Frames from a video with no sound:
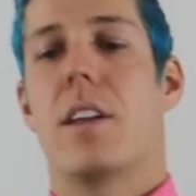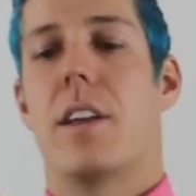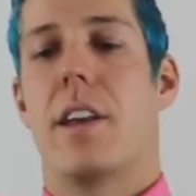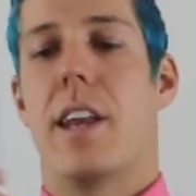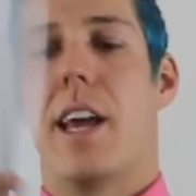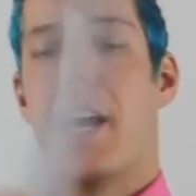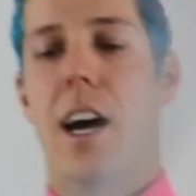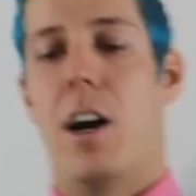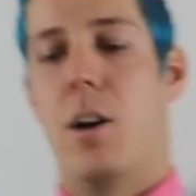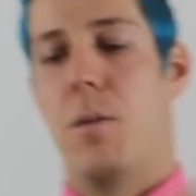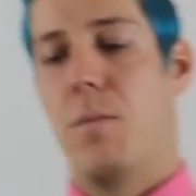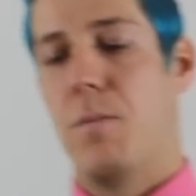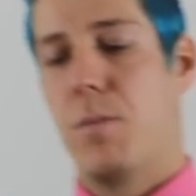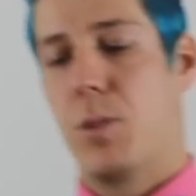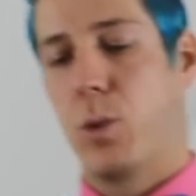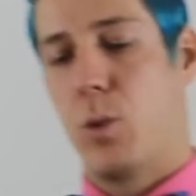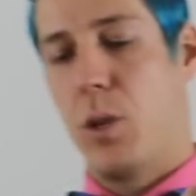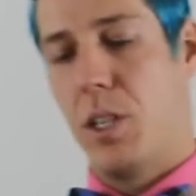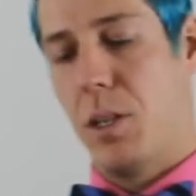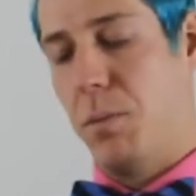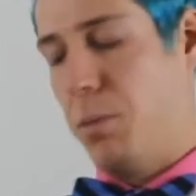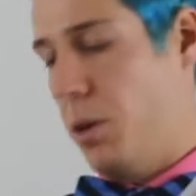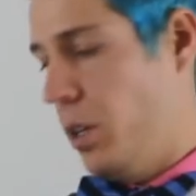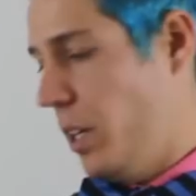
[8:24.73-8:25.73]
Now,
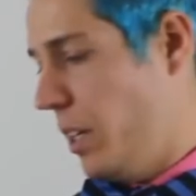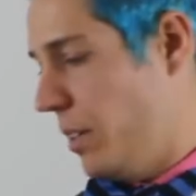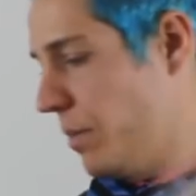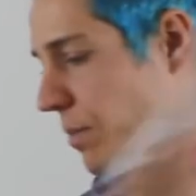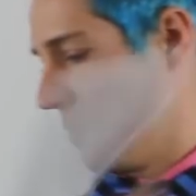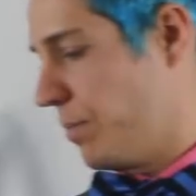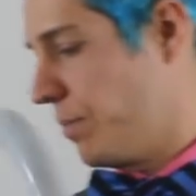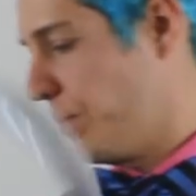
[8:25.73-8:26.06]
squeeze and pull it.